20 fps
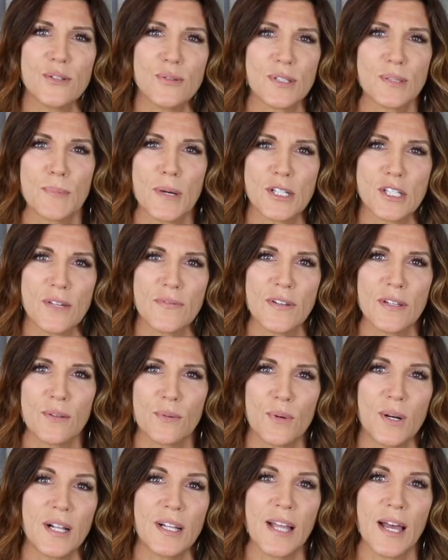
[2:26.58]
do as much of it
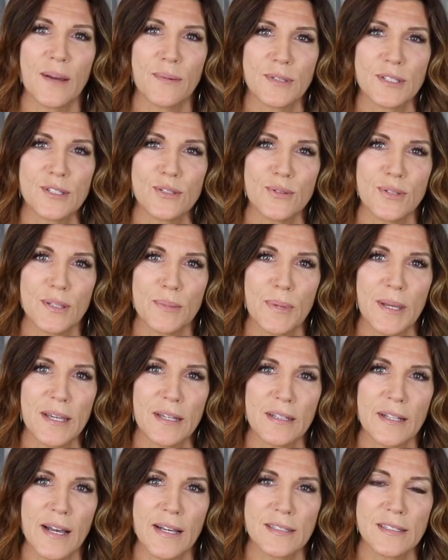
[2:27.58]
while I was doing the
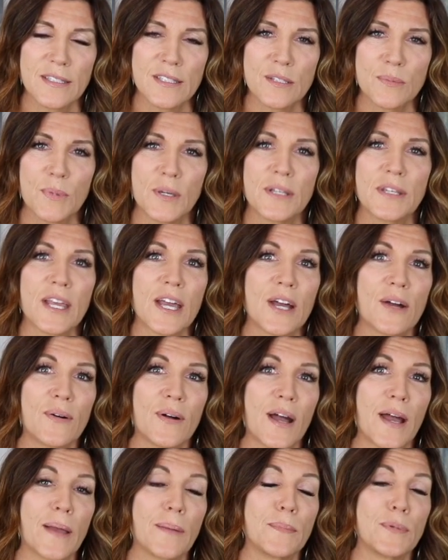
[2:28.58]
paint classes, but now
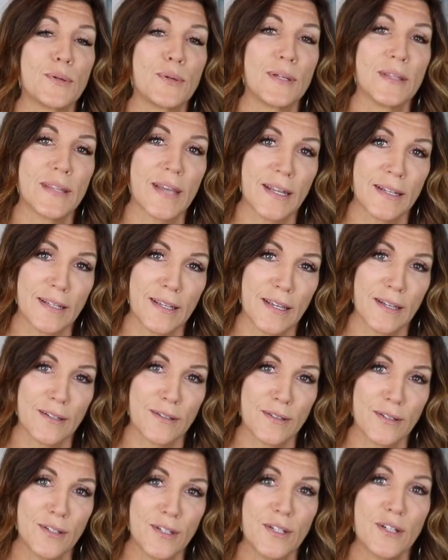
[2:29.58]
I'm doing that
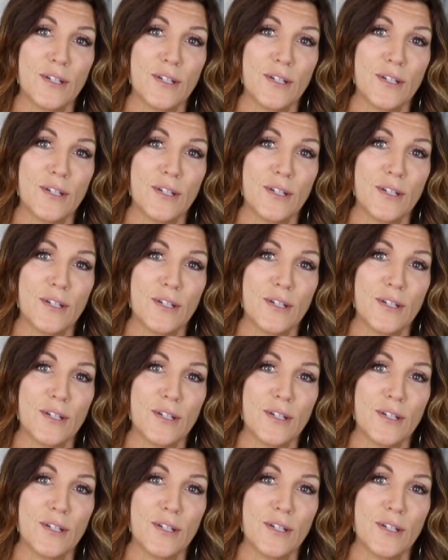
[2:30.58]
again